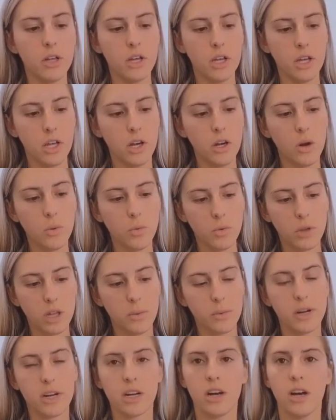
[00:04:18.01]
You don't really
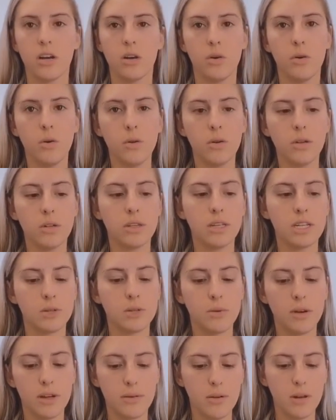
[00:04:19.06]
want to cut a hole in this
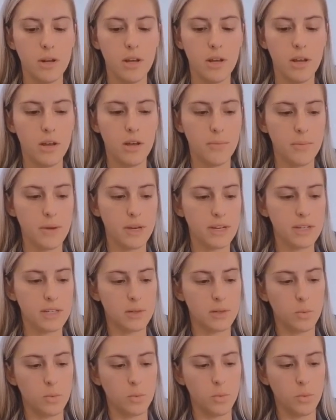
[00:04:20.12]
one, because
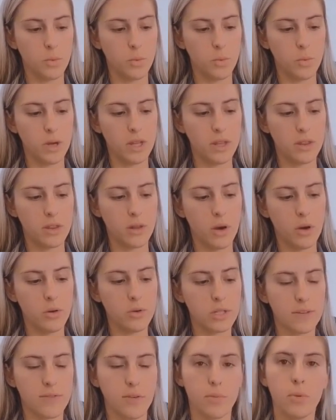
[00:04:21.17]
with the
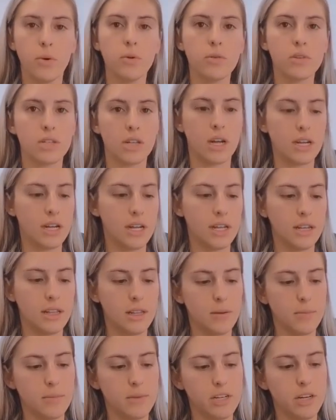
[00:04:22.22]
hose, if it pulls on it,
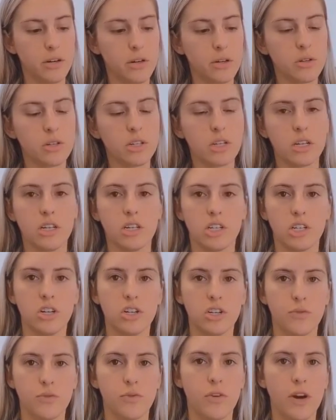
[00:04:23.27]
the material is going to start
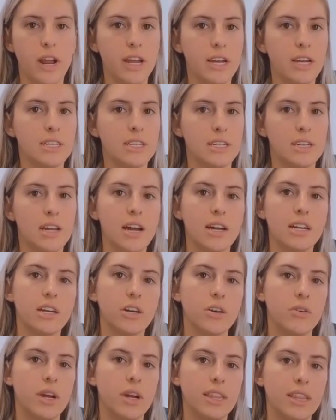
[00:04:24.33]
to fray, and it's not going to
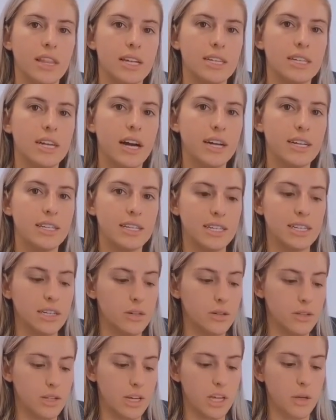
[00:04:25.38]
create that tight
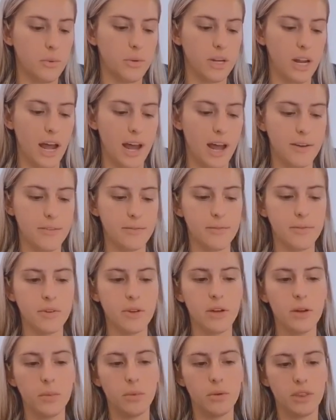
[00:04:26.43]
seal that you would have
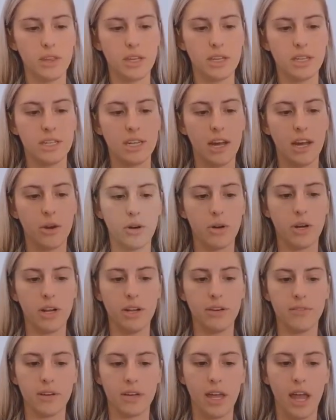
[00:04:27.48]
with the integrity
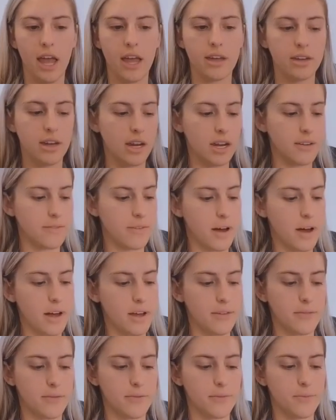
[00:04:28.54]
of a
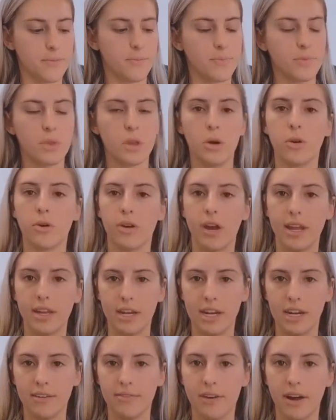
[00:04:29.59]
KN95 or
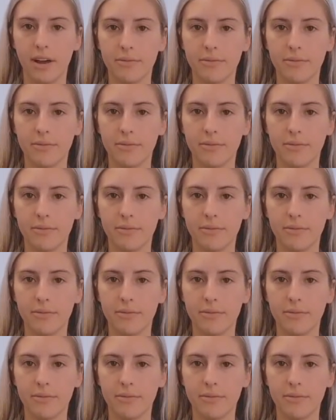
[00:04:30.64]
N95.